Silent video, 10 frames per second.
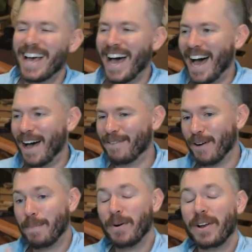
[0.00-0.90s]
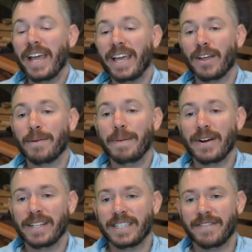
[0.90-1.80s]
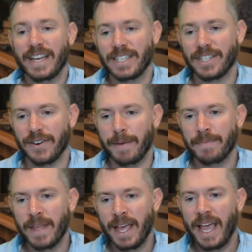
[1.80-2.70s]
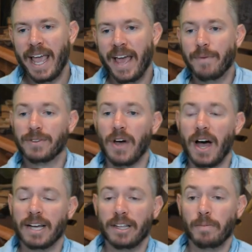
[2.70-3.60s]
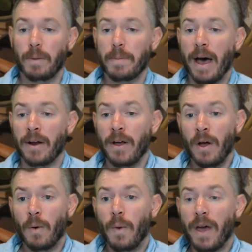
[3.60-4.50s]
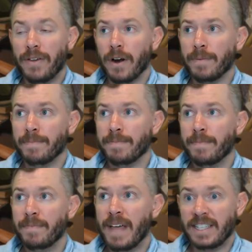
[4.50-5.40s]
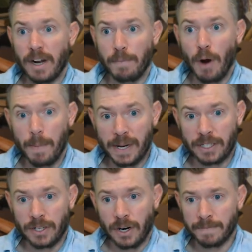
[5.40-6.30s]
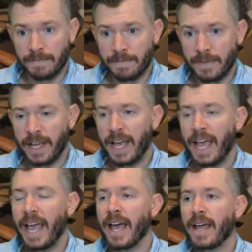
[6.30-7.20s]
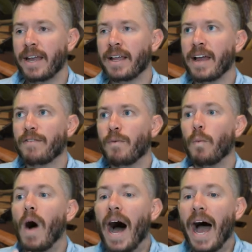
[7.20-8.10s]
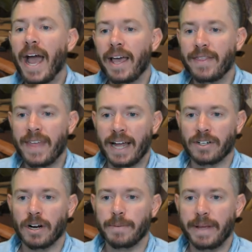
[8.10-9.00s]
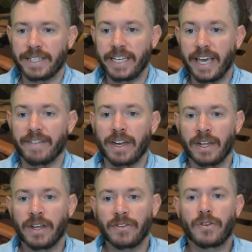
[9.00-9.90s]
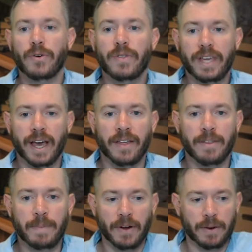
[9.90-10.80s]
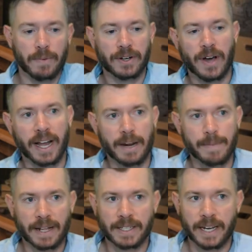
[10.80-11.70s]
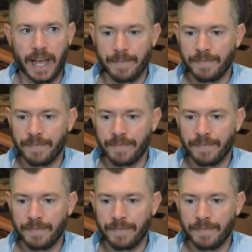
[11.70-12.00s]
uh, for particular periods of history, and we'll talk a little bit about whether that's an appropriate term and kind of why that term is given to the uh, the period we're talking about today.